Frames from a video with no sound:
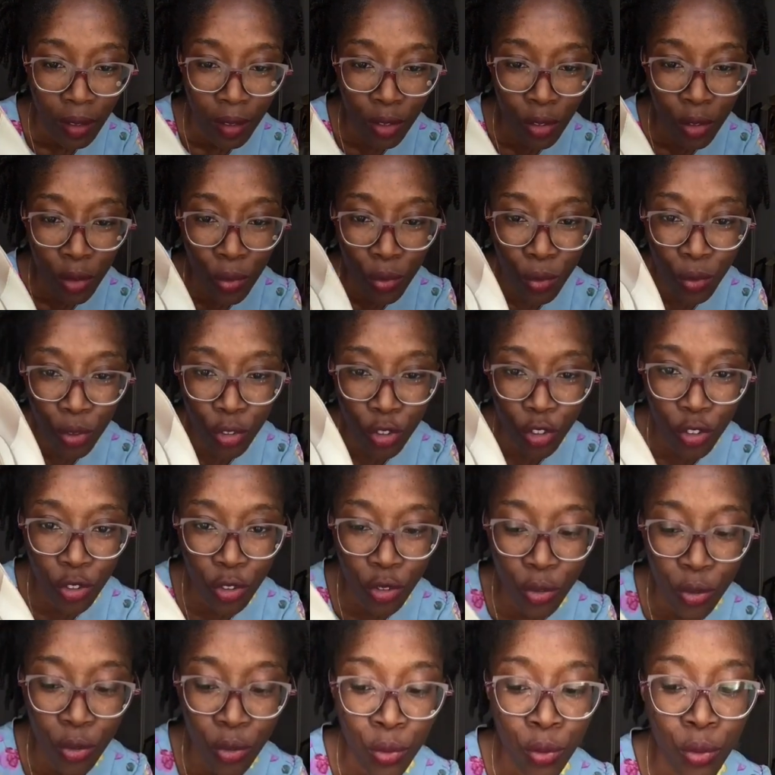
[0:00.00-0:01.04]
nude
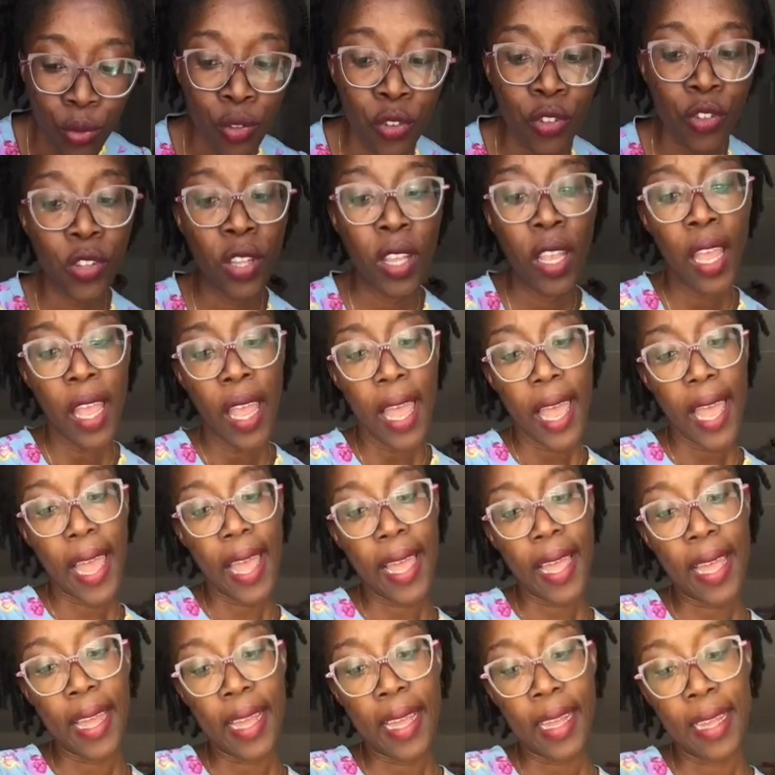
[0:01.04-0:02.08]
shoes,
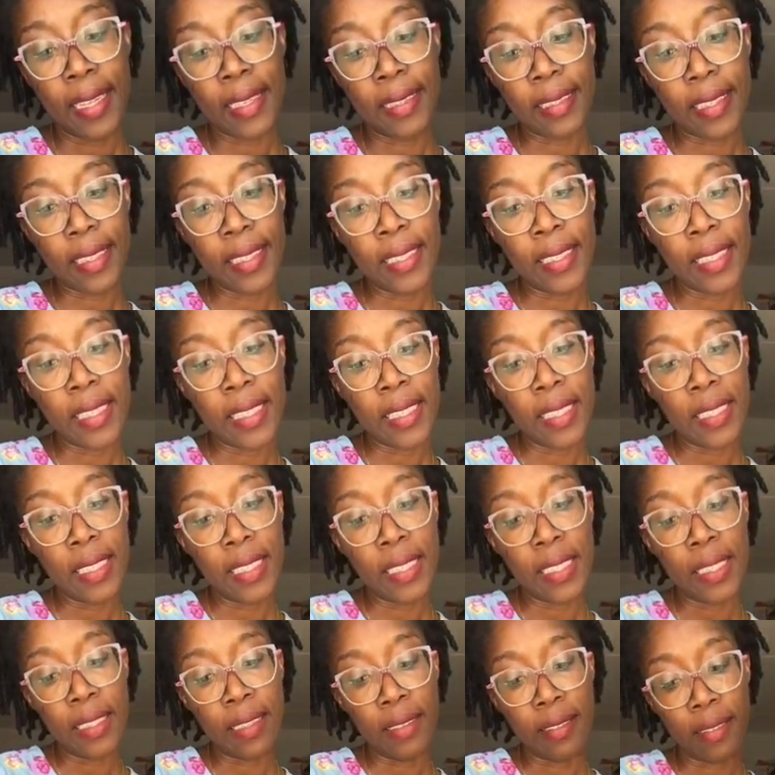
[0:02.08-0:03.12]
and it
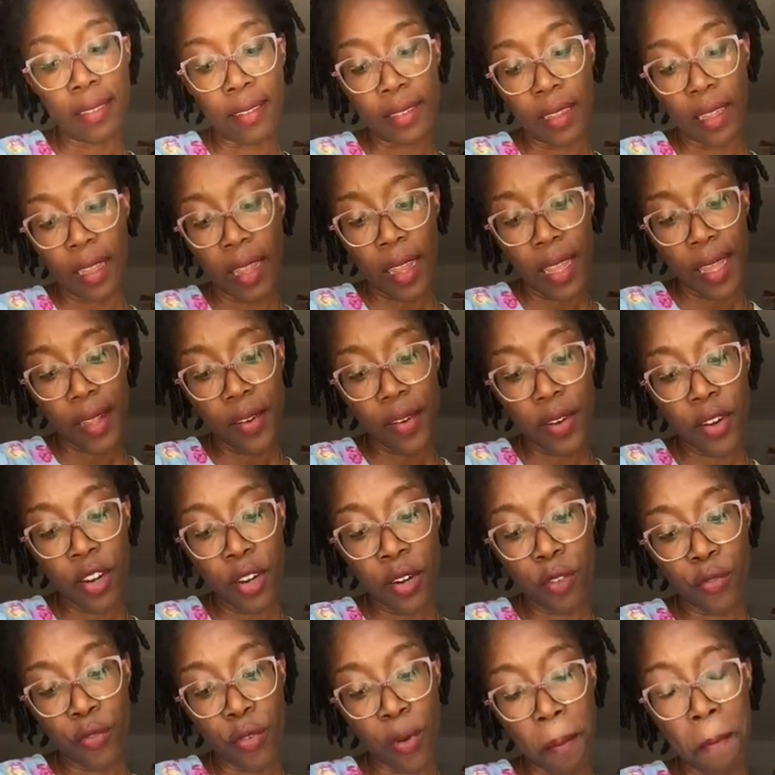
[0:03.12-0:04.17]
is
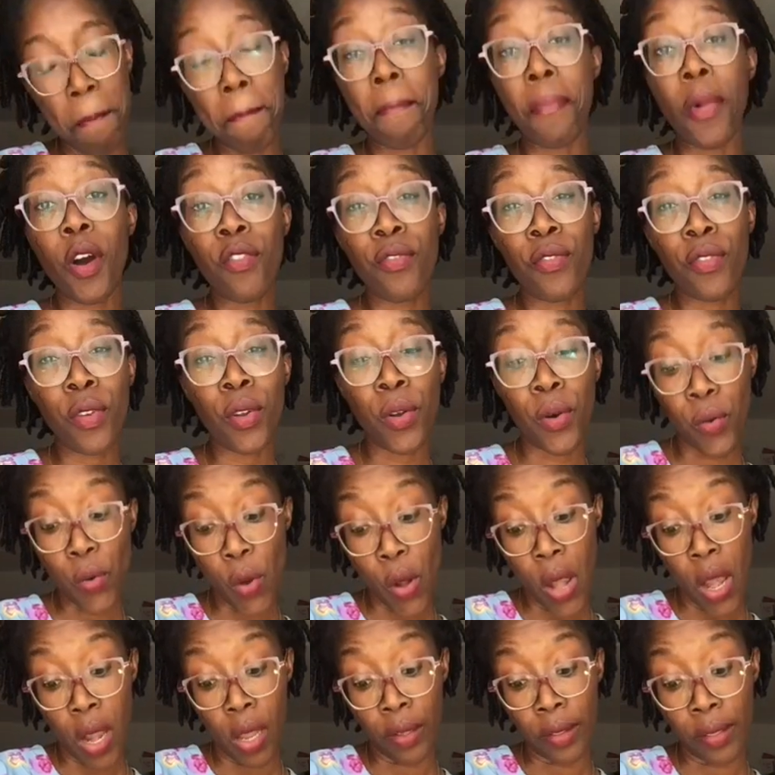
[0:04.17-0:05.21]
leather from Buffalo,
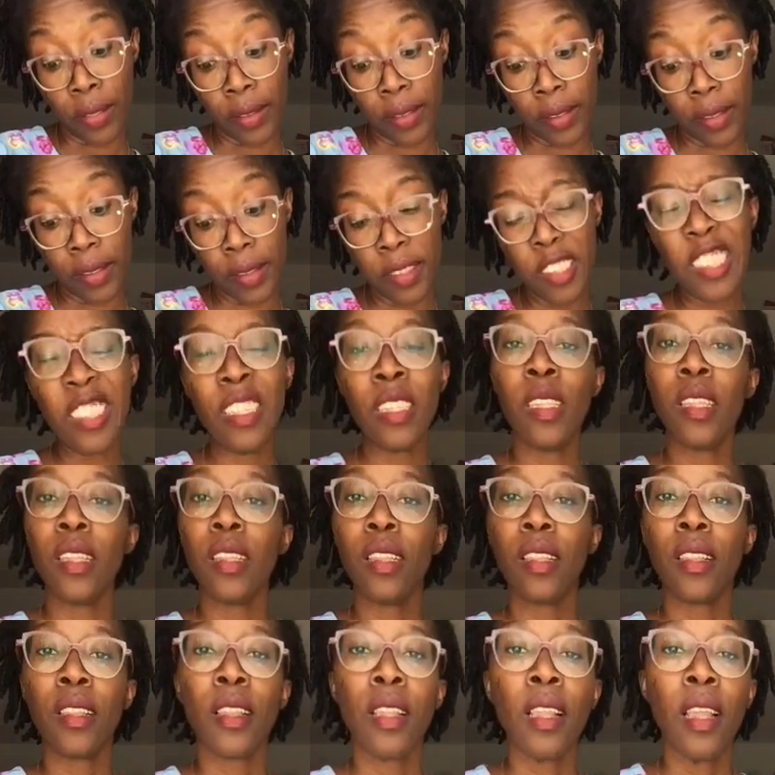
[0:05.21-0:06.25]
London.
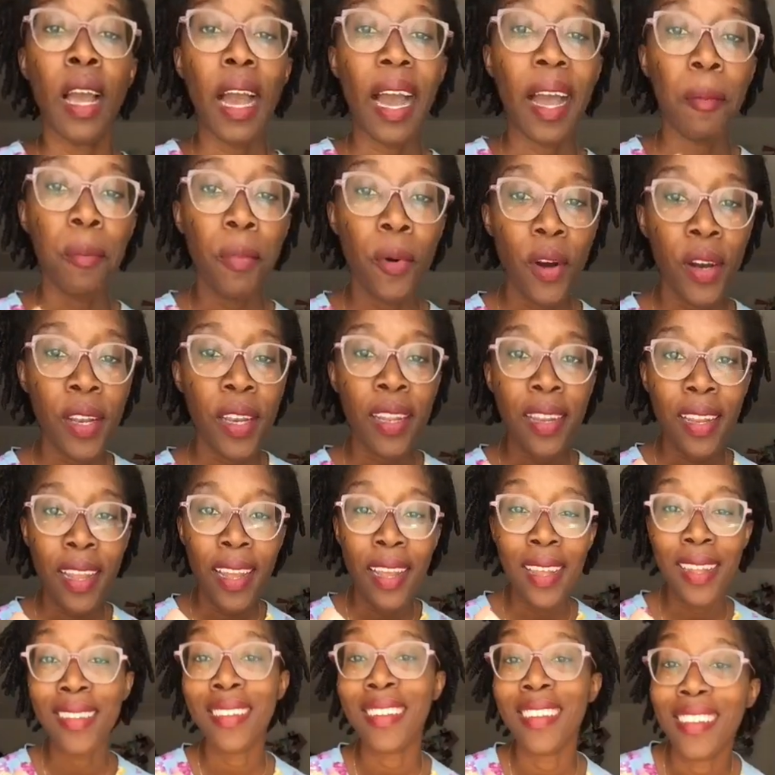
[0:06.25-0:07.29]
I bought it
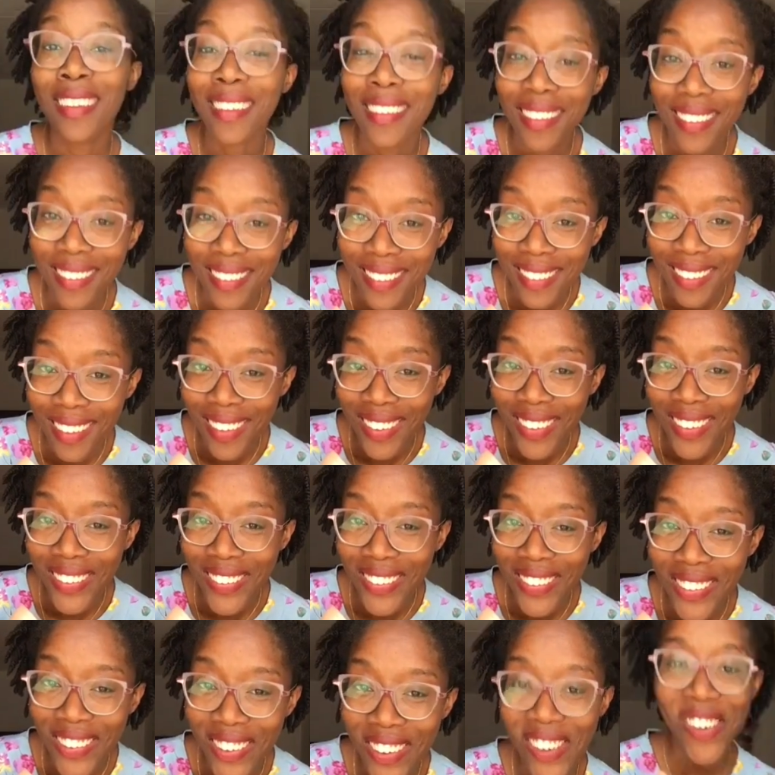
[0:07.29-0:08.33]
at
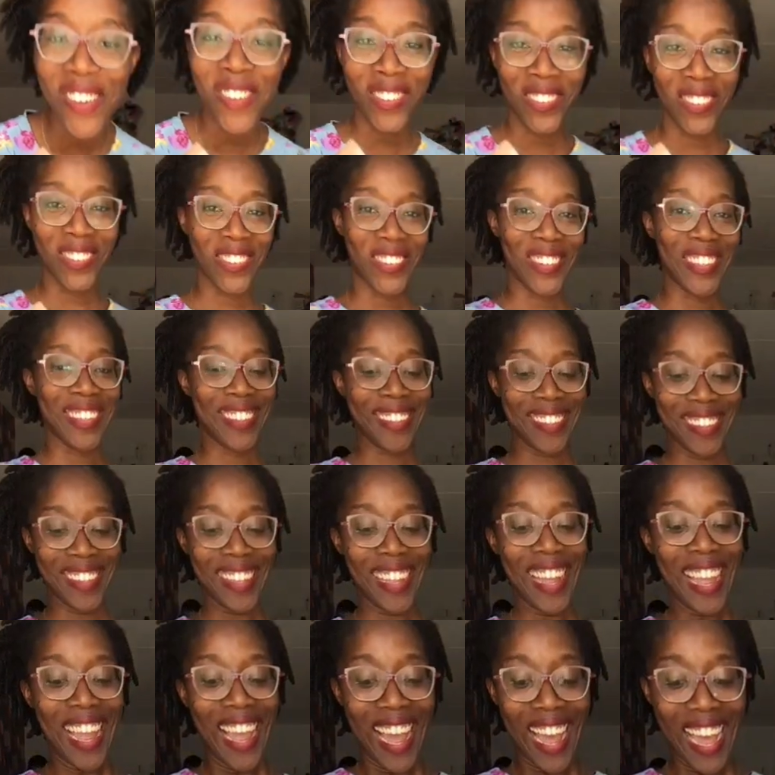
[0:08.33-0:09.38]
Zalando, of course,
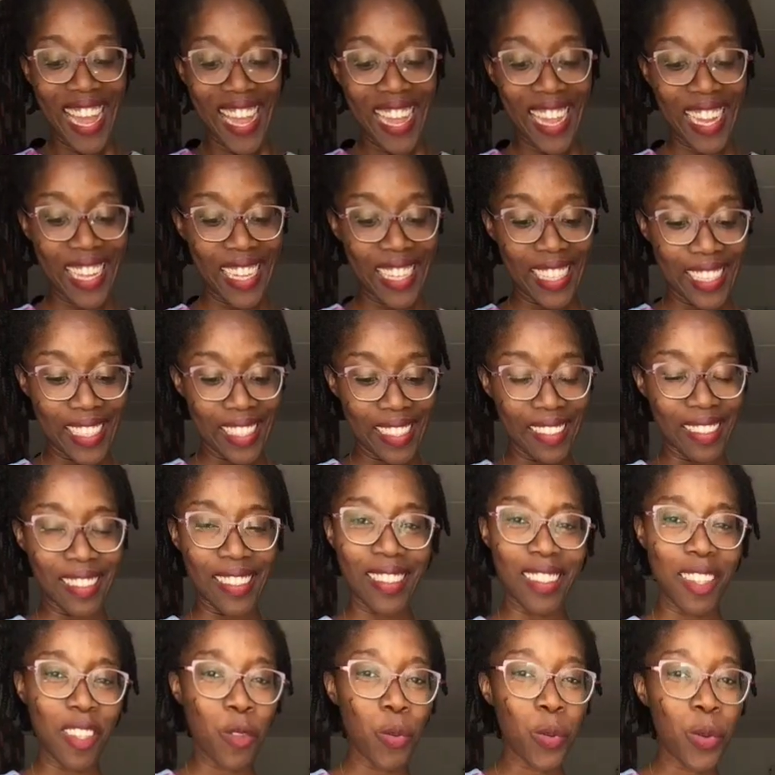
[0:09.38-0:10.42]

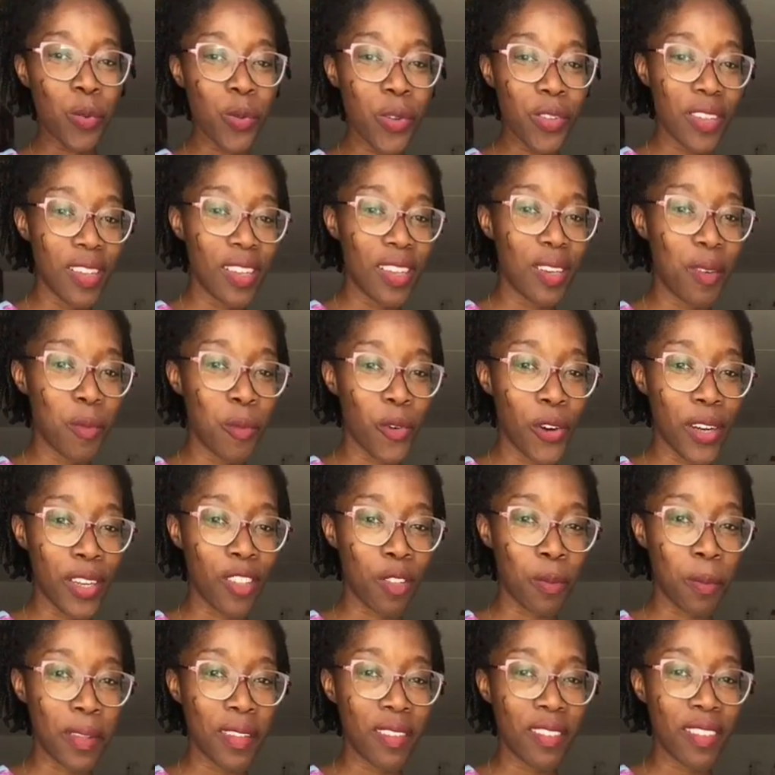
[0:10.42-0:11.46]
and this one was a little more
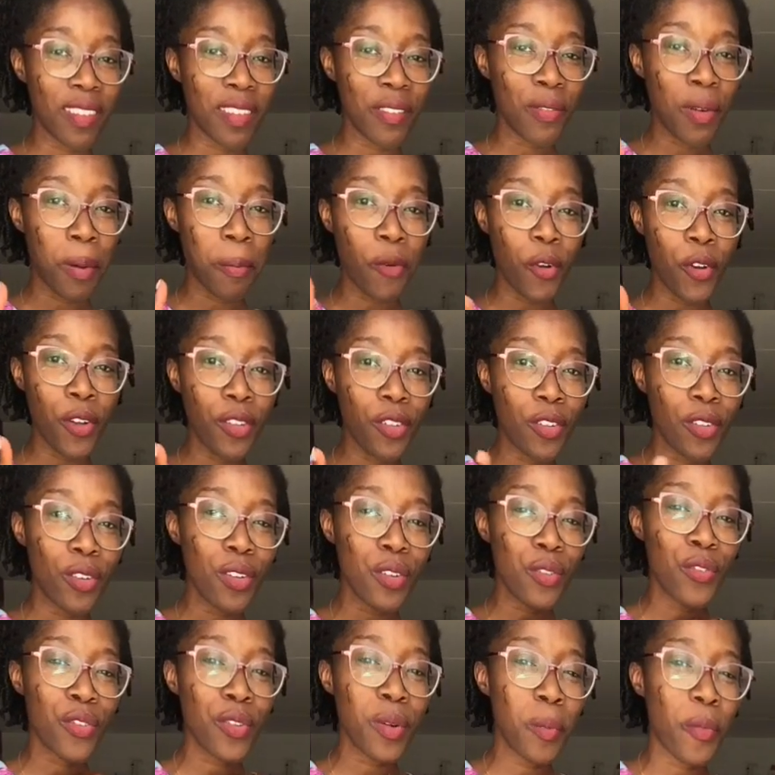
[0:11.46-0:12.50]
expensive. I'm going to
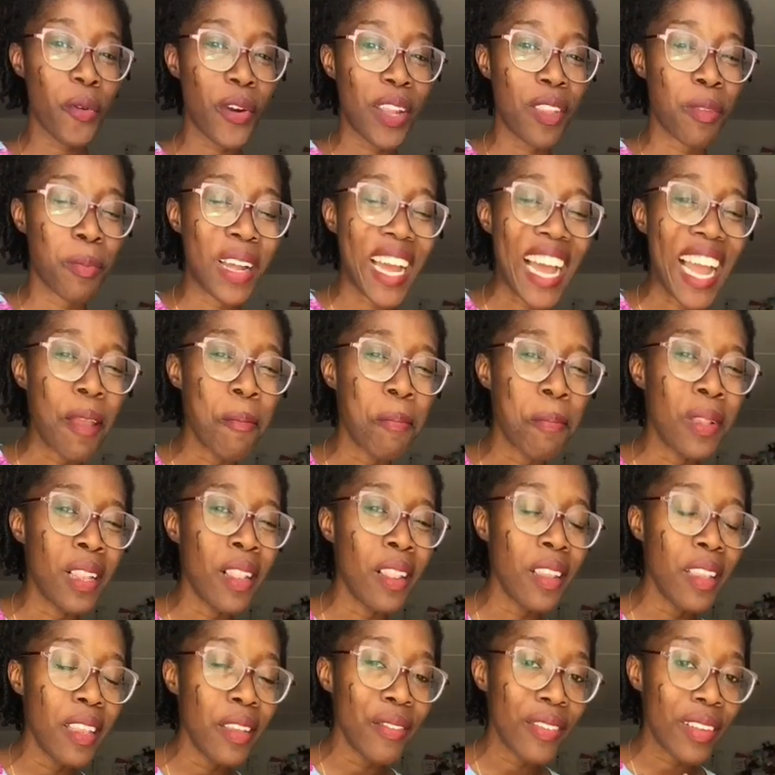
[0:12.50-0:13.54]
look for the price, but I
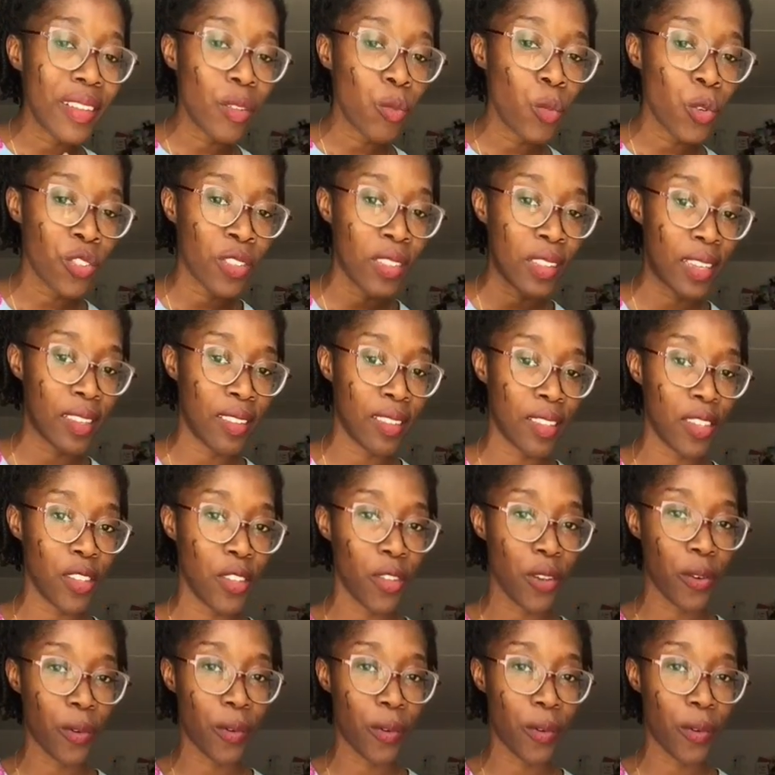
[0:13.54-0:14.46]
believe it was 90